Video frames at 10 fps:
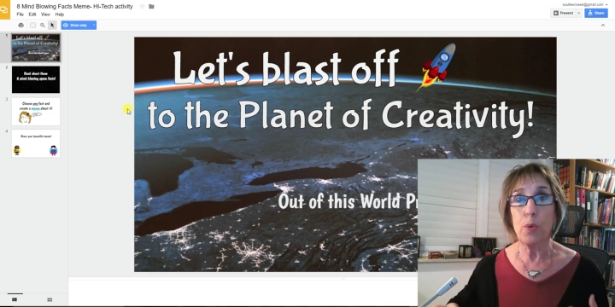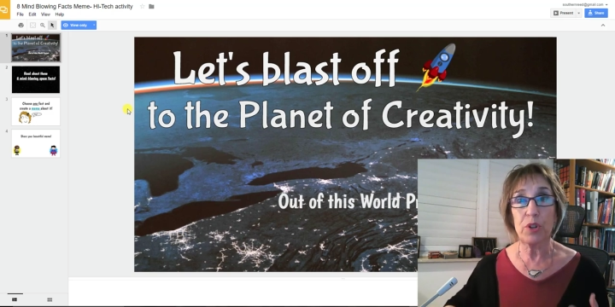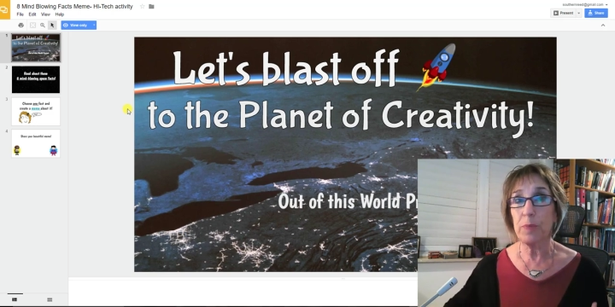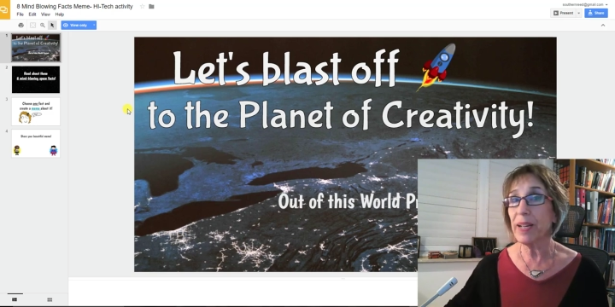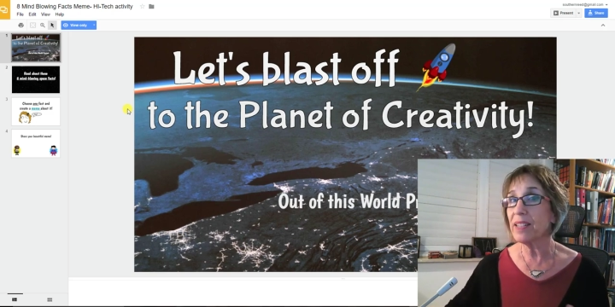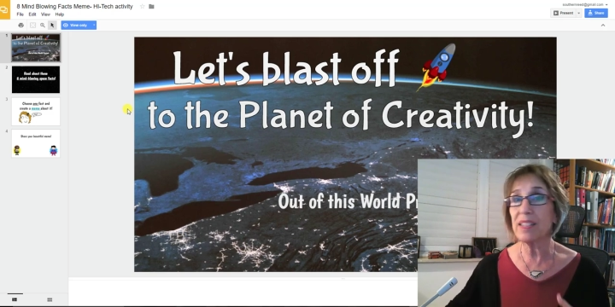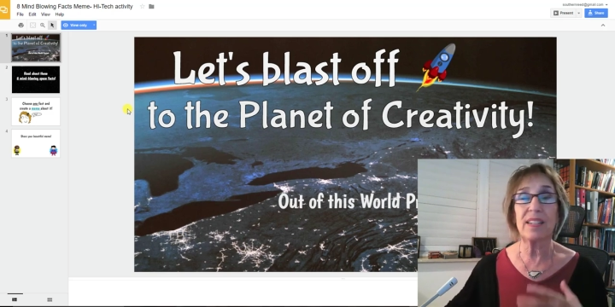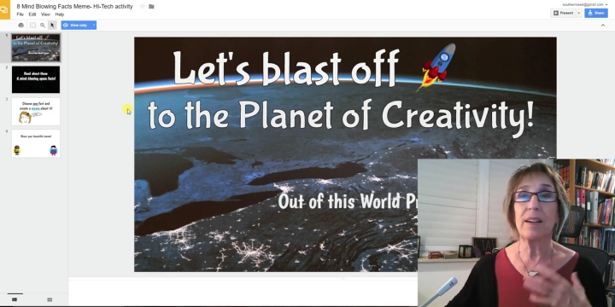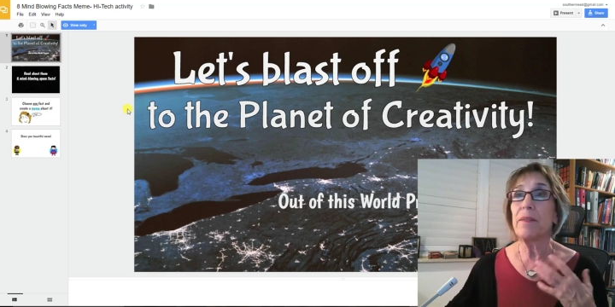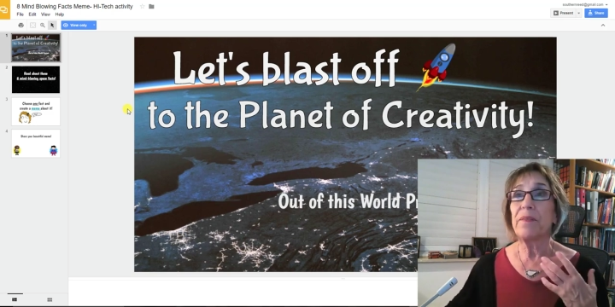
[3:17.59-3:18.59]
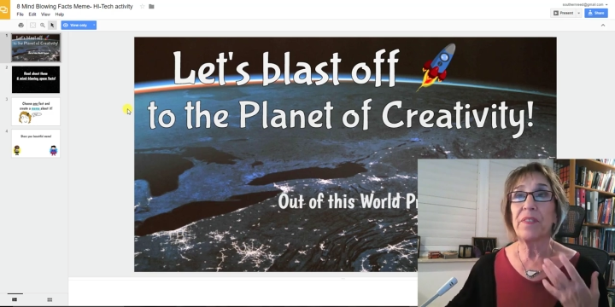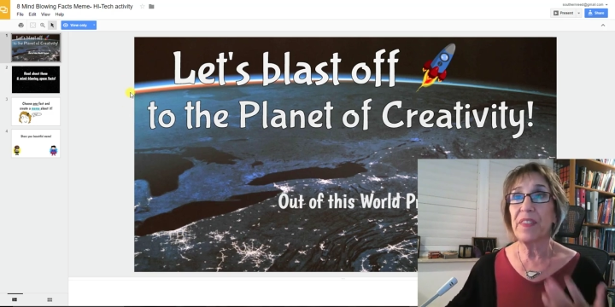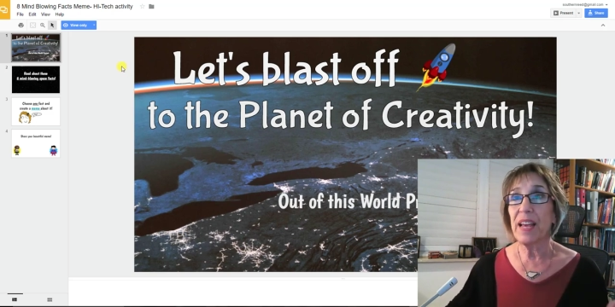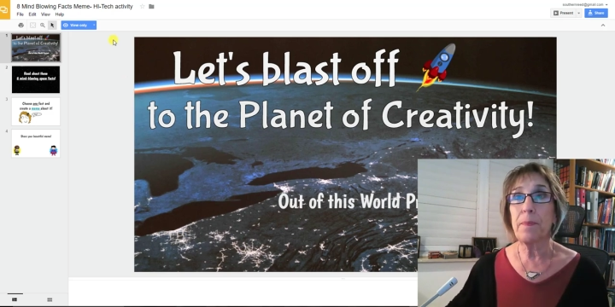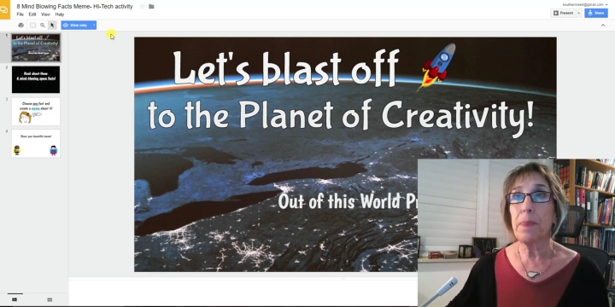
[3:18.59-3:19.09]
which means
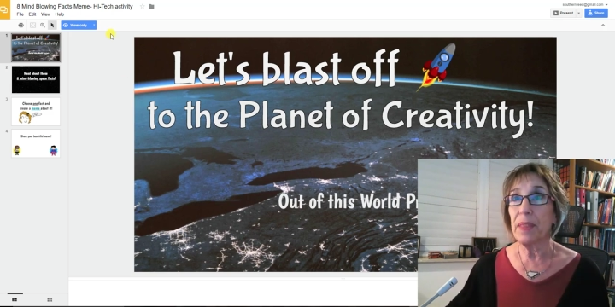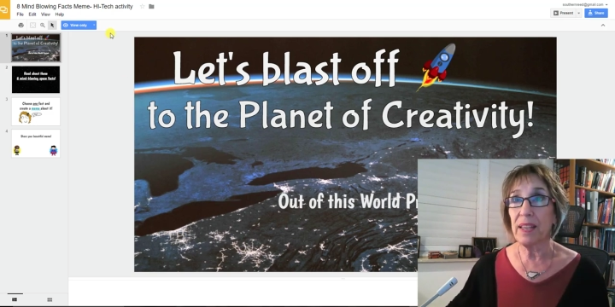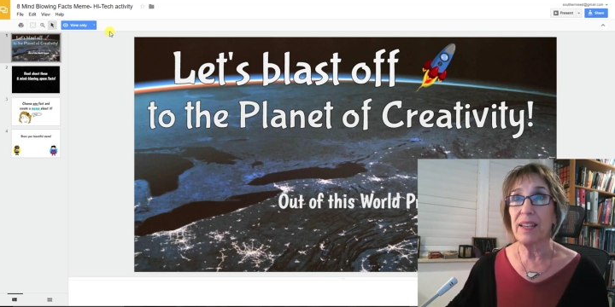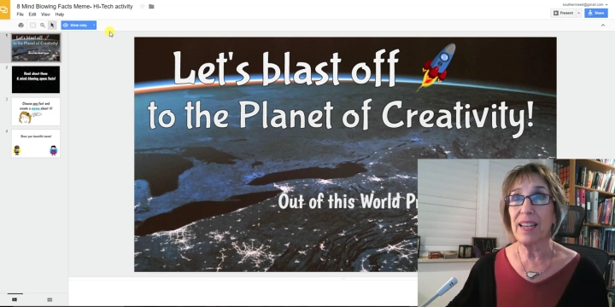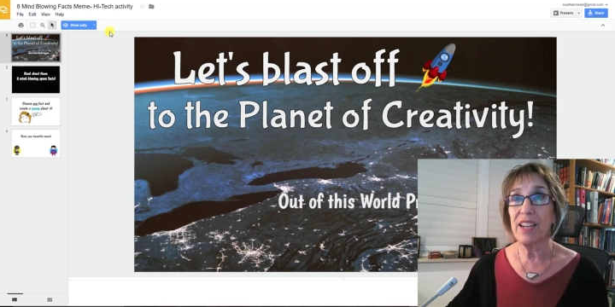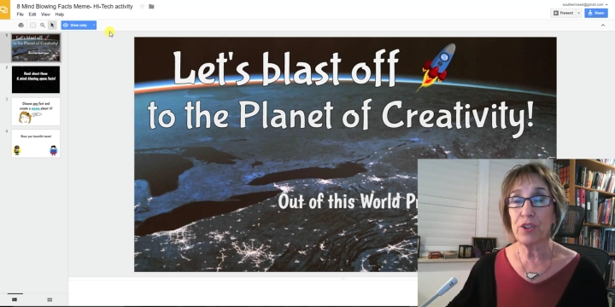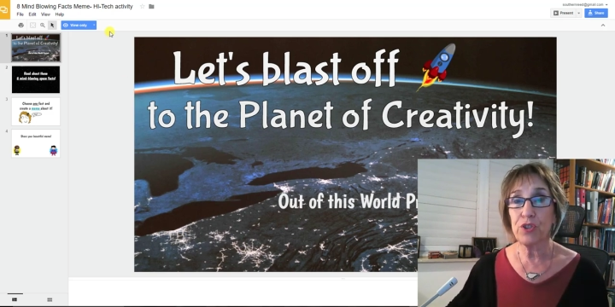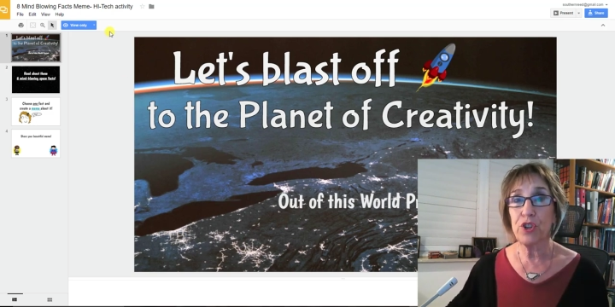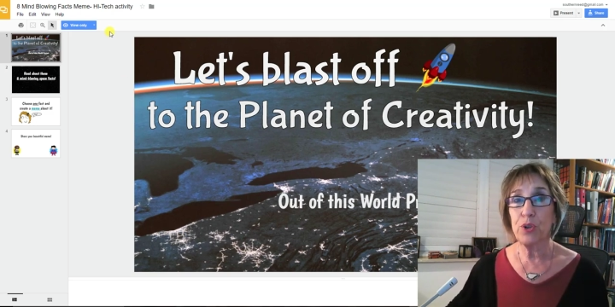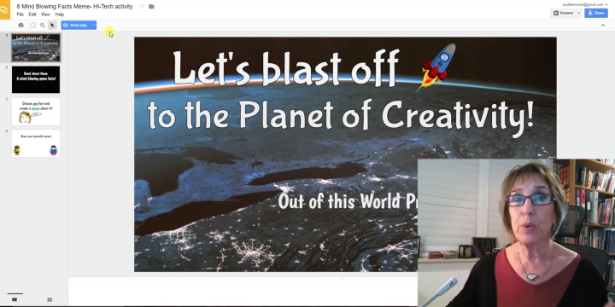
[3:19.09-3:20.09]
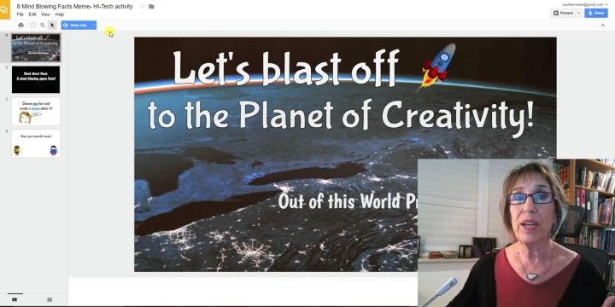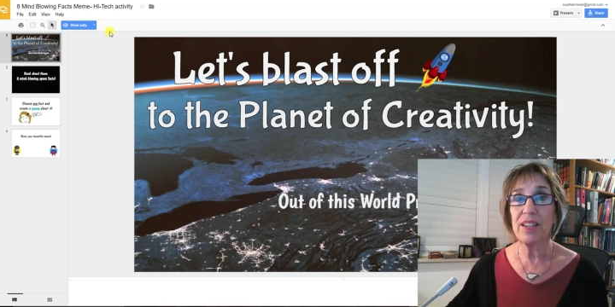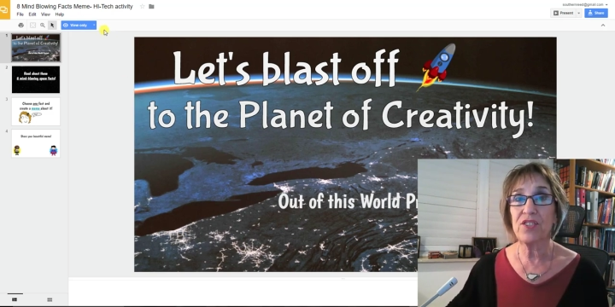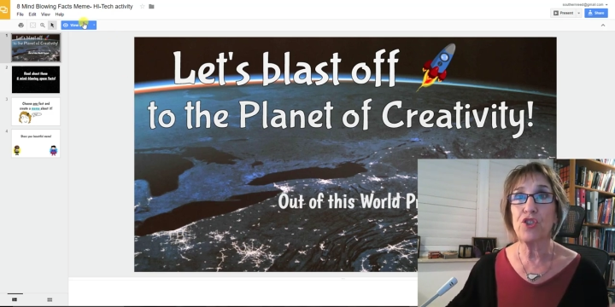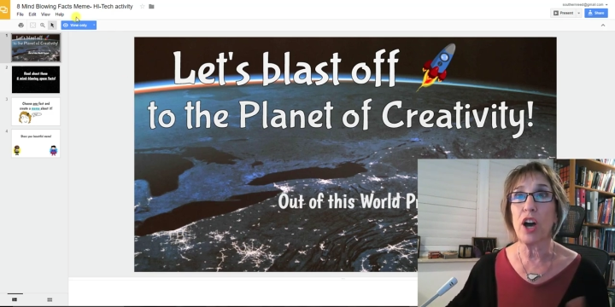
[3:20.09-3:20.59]
that here too it
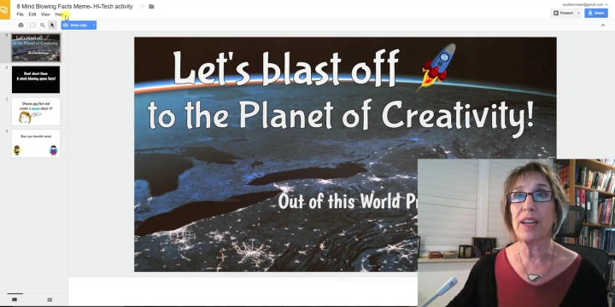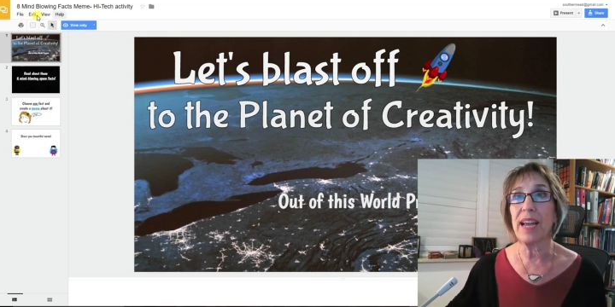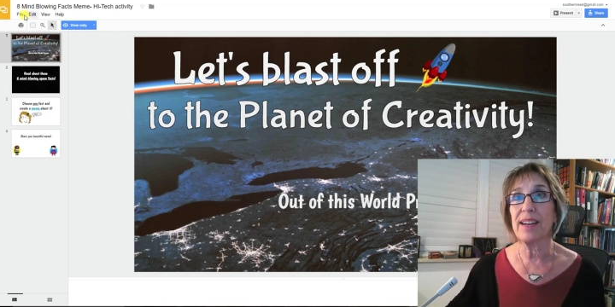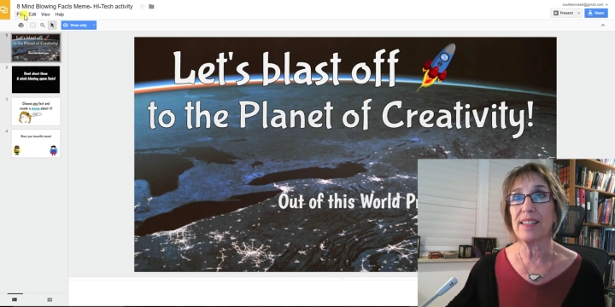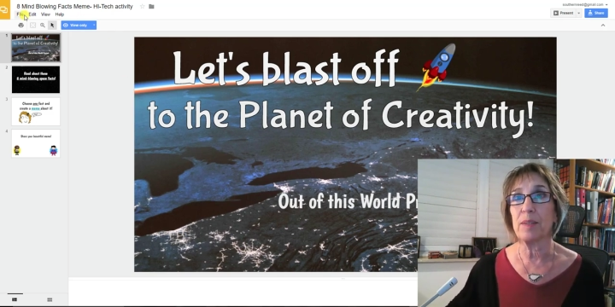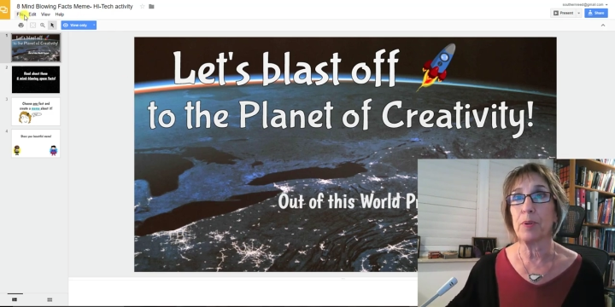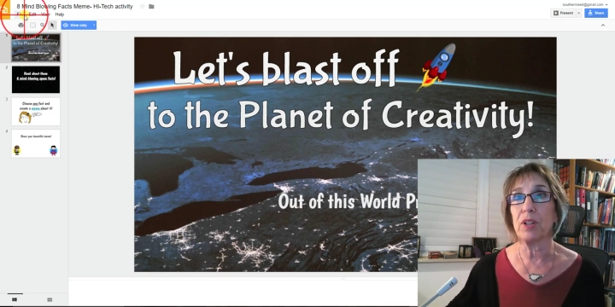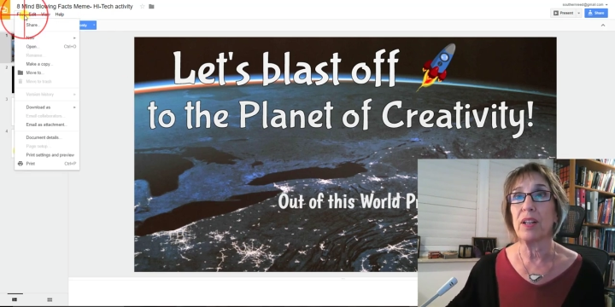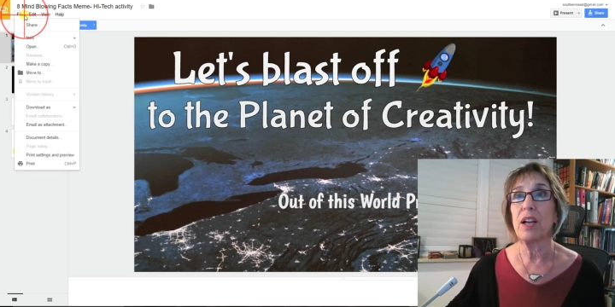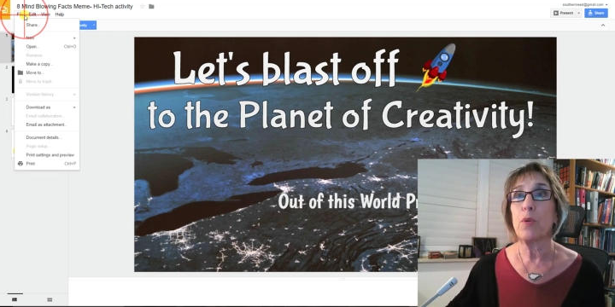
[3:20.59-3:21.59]
is non-editable,